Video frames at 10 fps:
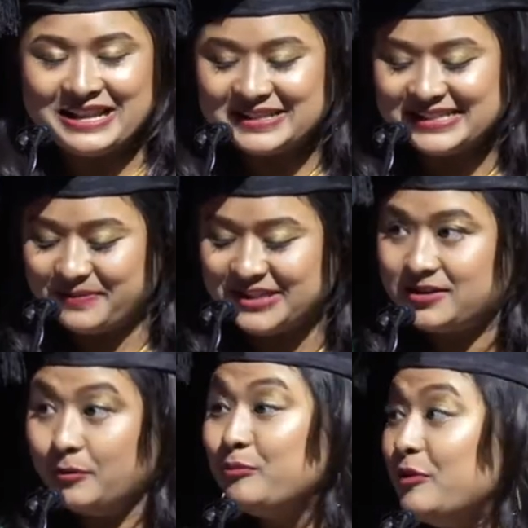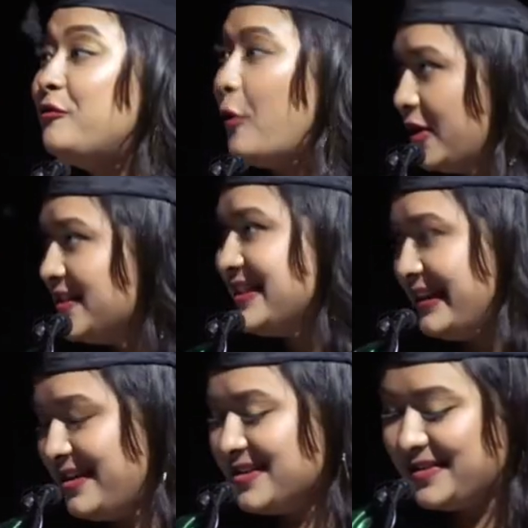last semester, before the
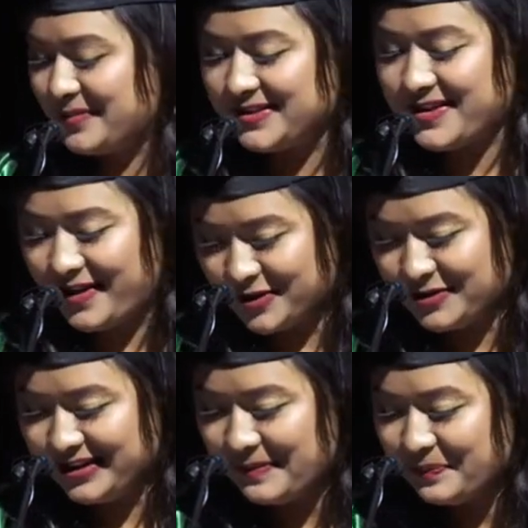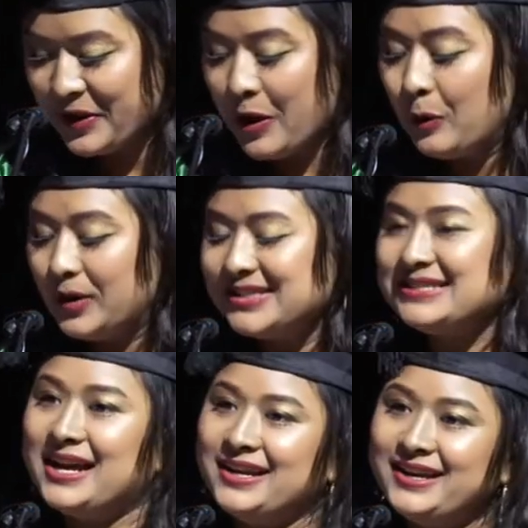second last semester actually, what
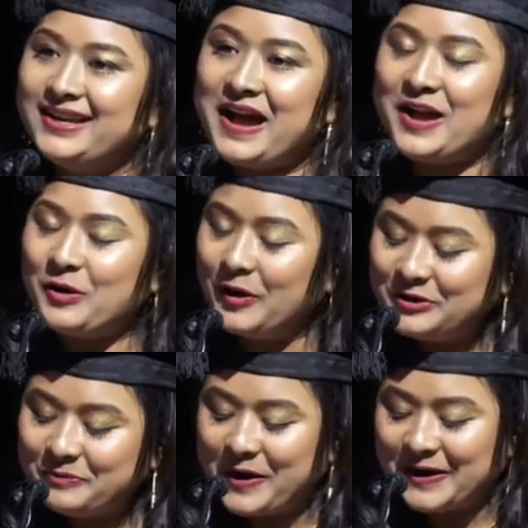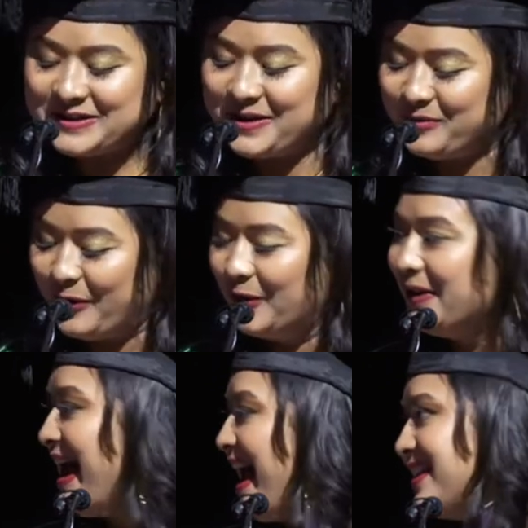started, I got the part time role
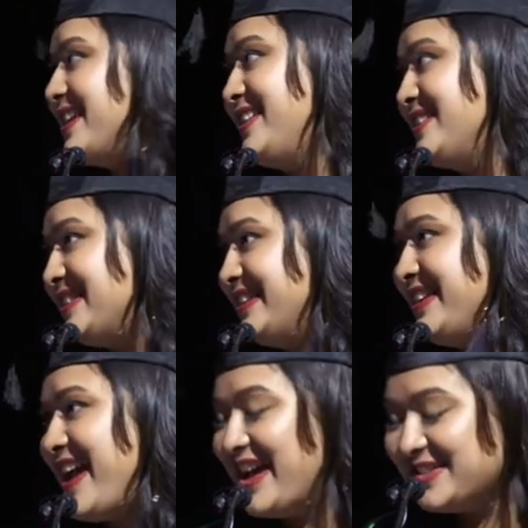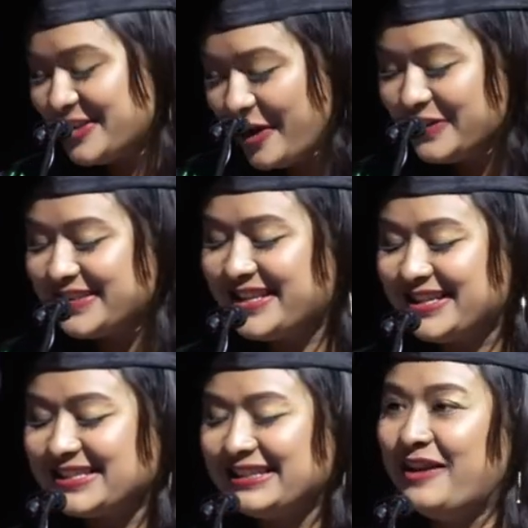at NEC as service
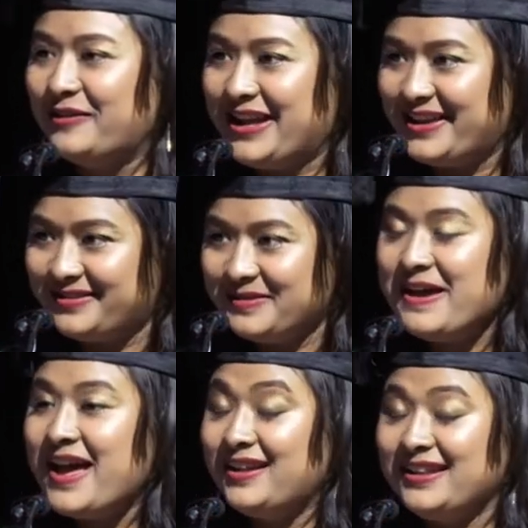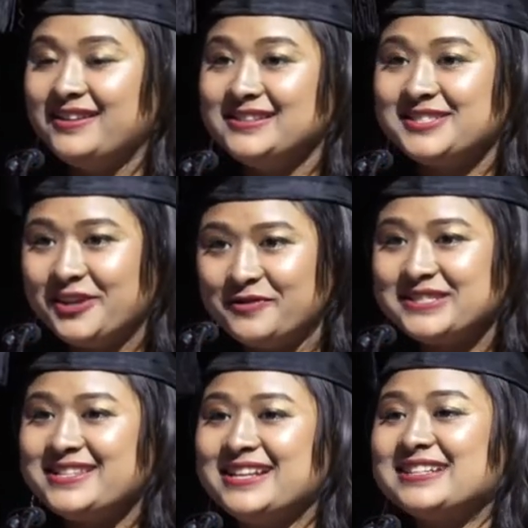desk level and service
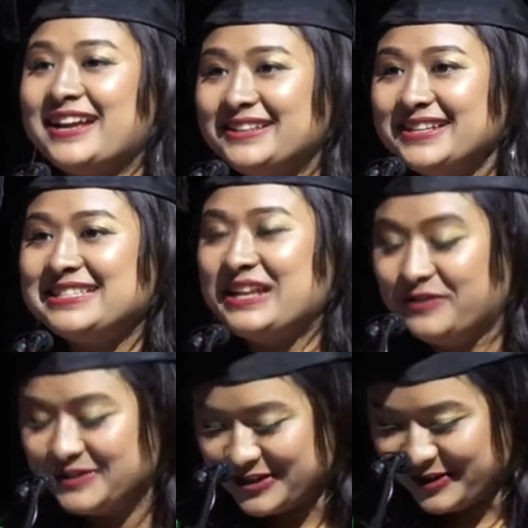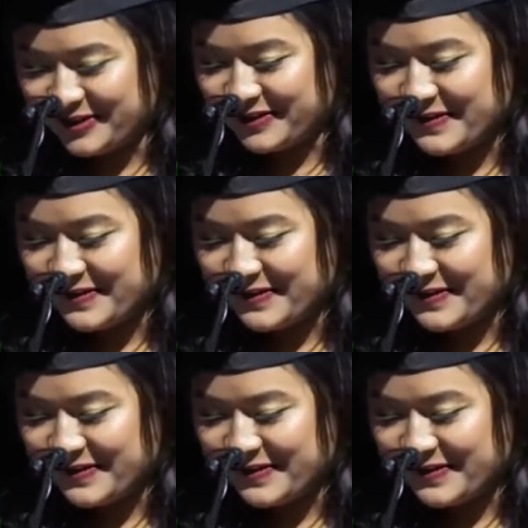desk analyst level two.